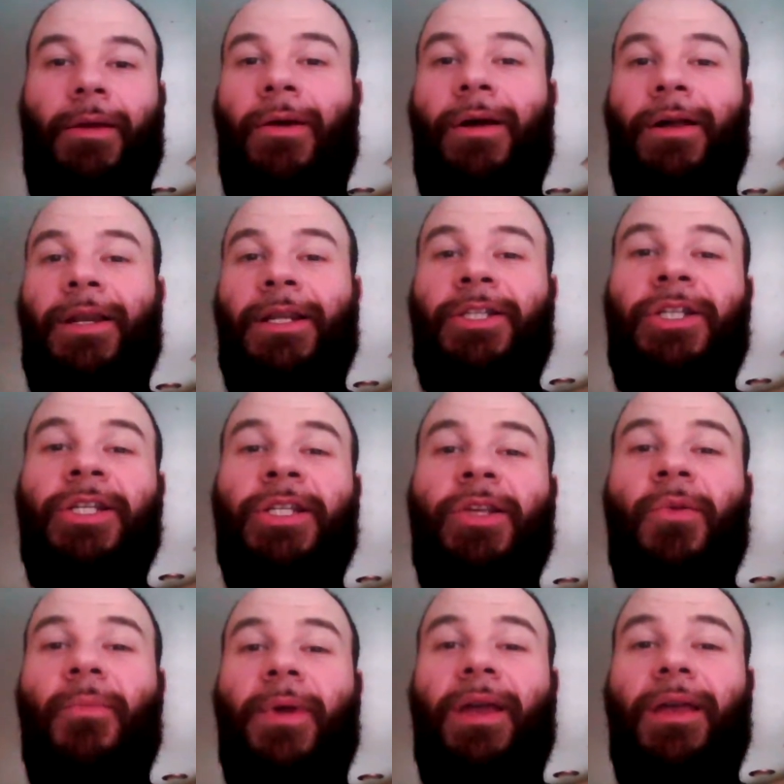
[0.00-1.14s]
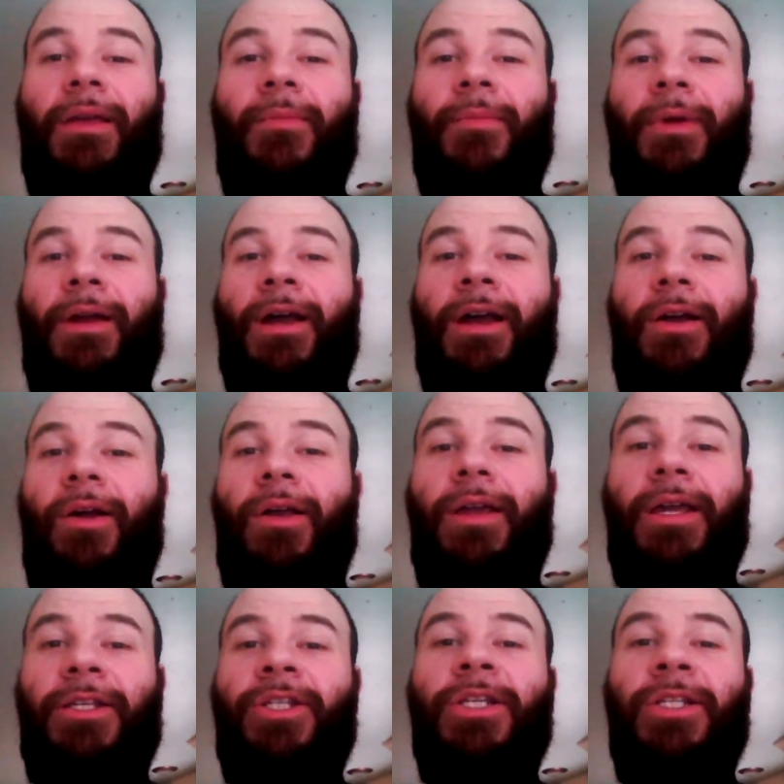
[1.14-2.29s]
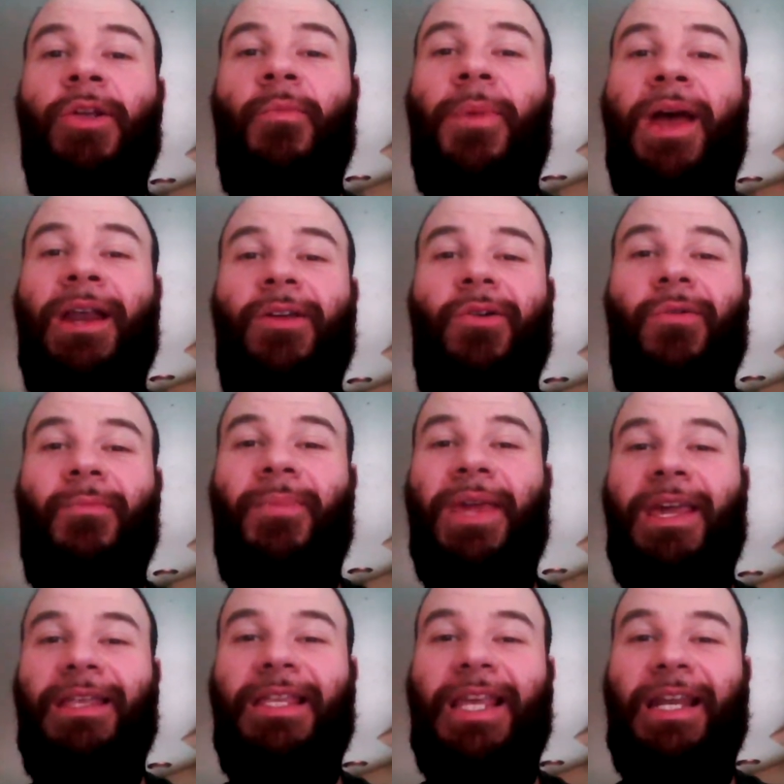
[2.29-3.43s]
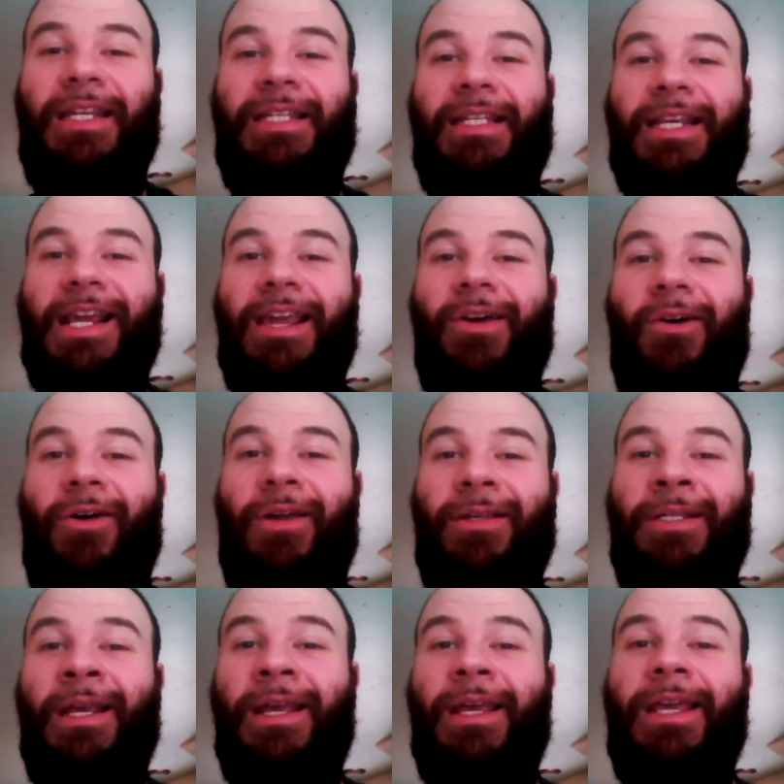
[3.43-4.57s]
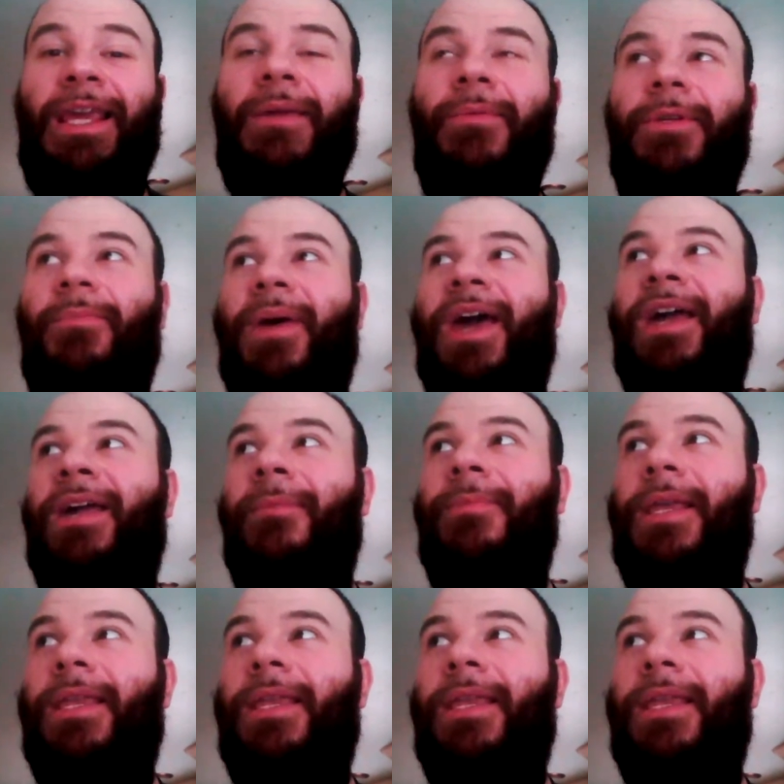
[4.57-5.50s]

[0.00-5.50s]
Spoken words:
It's just too bad he couldn't be in Tennessee, because he was back up to